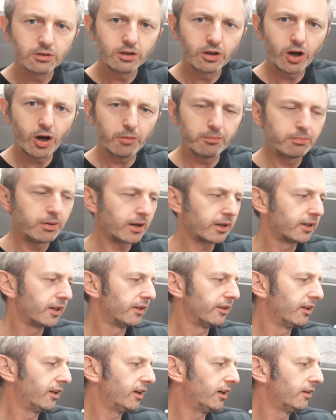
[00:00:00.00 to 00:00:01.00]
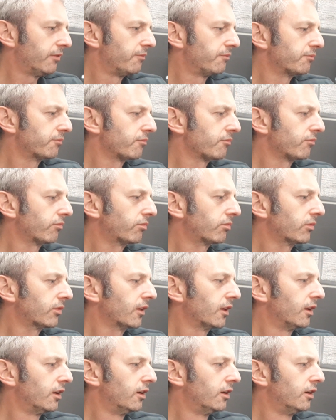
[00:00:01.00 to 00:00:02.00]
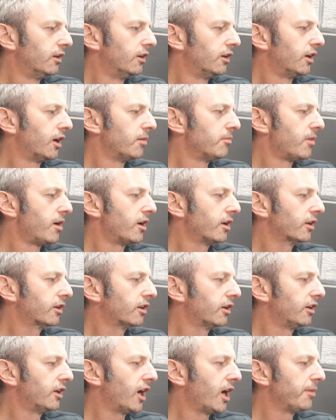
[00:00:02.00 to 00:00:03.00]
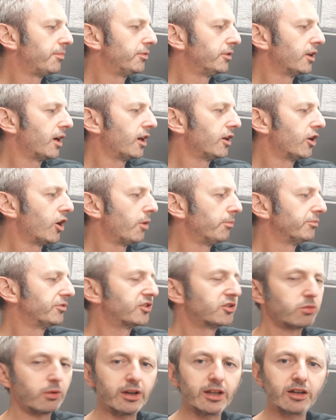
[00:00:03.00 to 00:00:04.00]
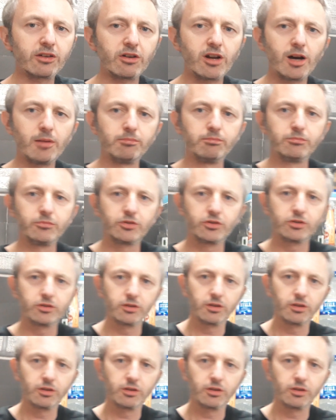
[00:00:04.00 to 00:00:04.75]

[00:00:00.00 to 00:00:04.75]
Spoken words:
Hop packet there. American IPA hops, 20 grams.